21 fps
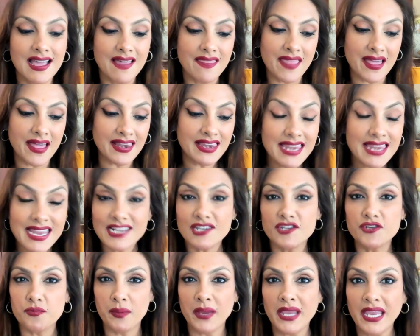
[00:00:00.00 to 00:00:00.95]
that need
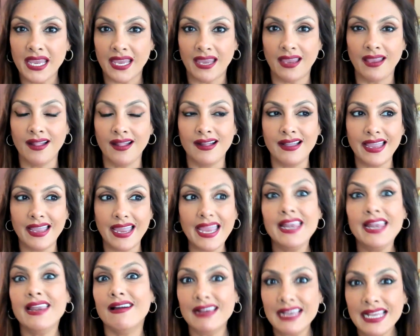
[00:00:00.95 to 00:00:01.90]
to be
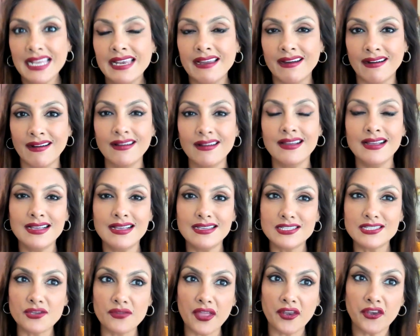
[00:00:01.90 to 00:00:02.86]
in a leader
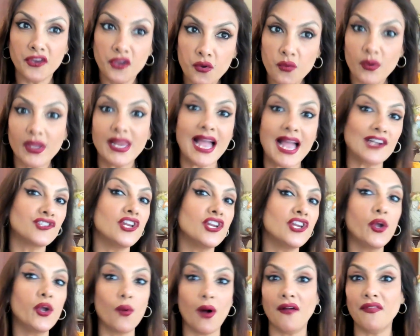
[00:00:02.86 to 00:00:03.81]
so that you can
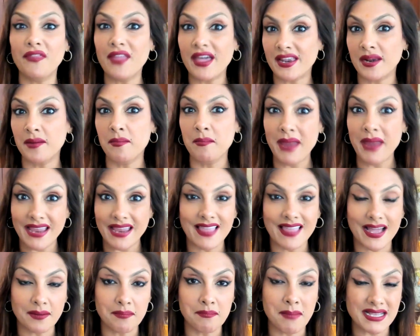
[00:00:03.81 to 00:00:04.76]
actually go out there and make
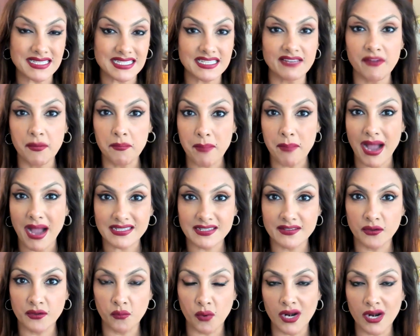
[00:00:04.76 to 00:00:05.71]
that massive impact
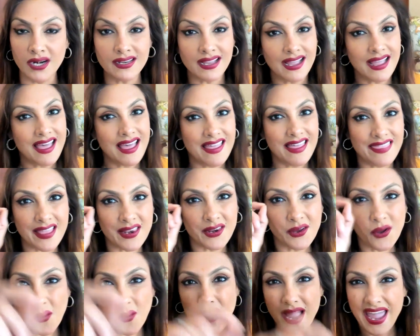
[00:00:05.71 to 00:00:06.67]
in the world,
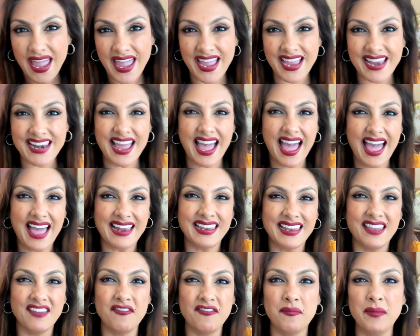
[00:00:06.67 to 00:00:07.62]
then go ahead
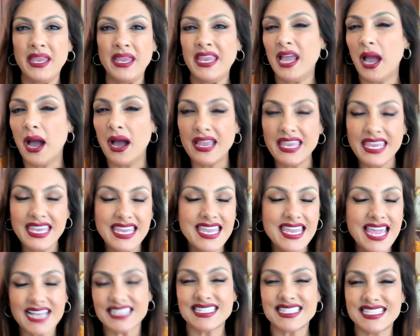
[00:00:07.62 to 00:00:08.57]
and give me a
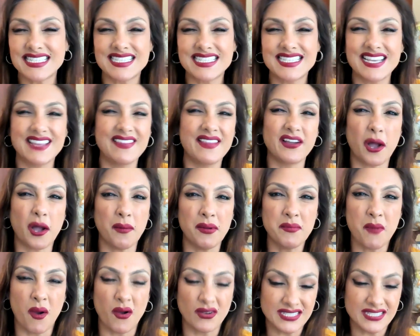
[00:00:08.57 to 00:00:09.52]
yes in the
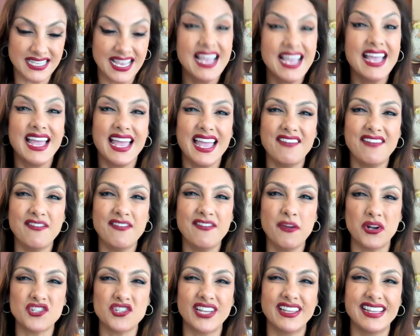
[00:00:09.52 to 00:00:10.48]
comment box if you're
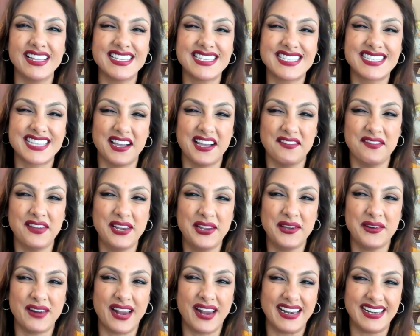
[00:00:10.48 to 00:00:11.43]
watching this
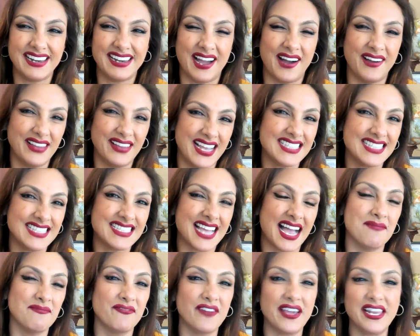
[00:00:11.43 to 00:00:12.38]
video right now. Yes,
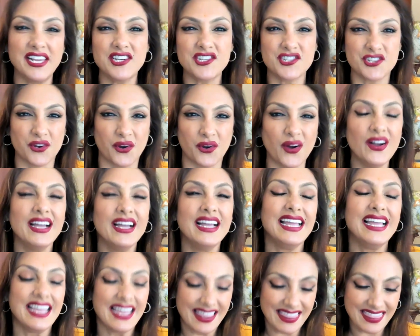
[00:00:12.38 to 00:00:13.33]
I'm very sure
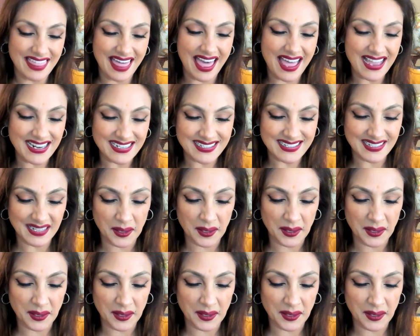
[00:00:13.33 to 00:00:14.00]
that